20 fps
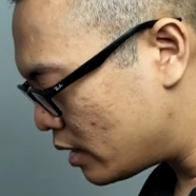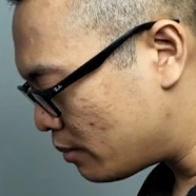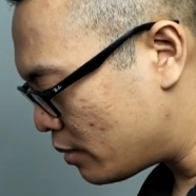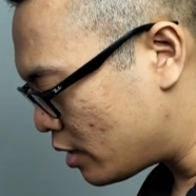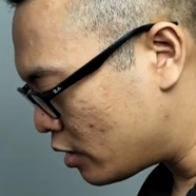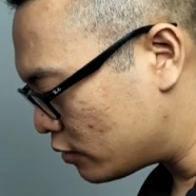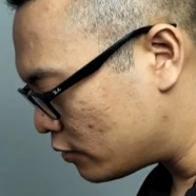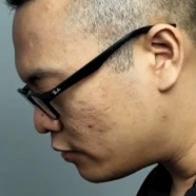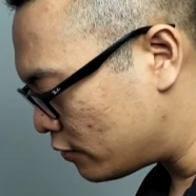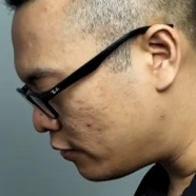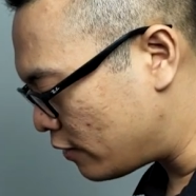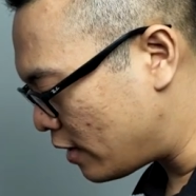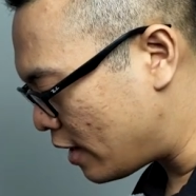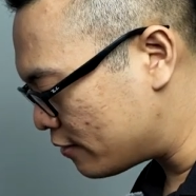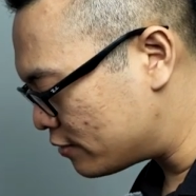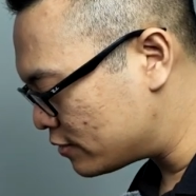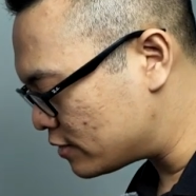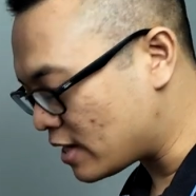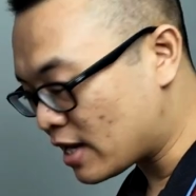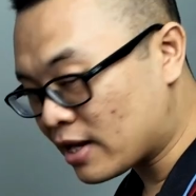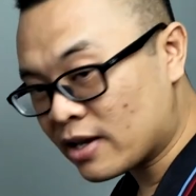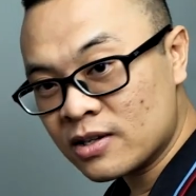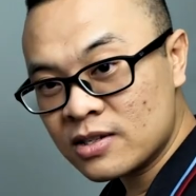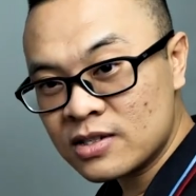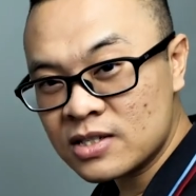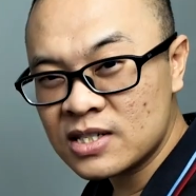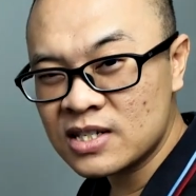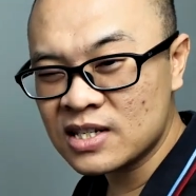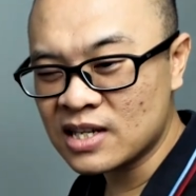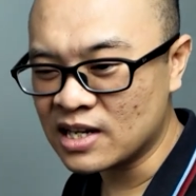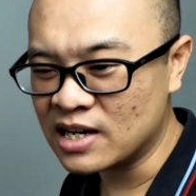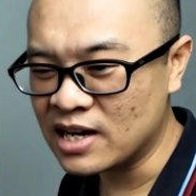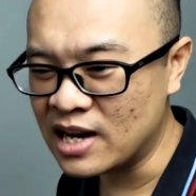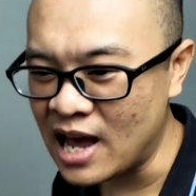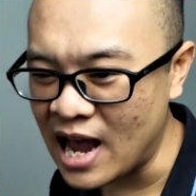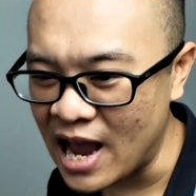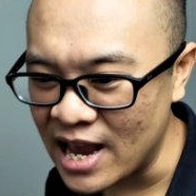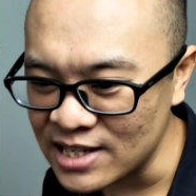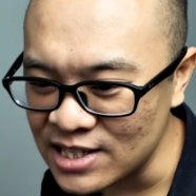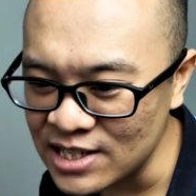about 5 seconds.
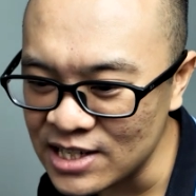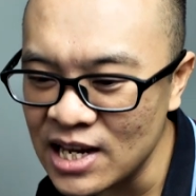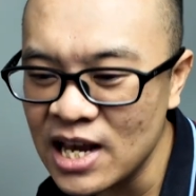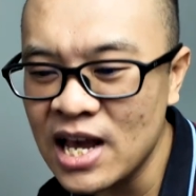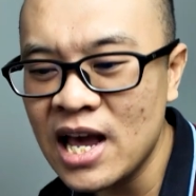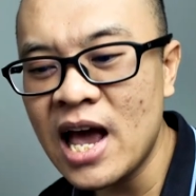Nice.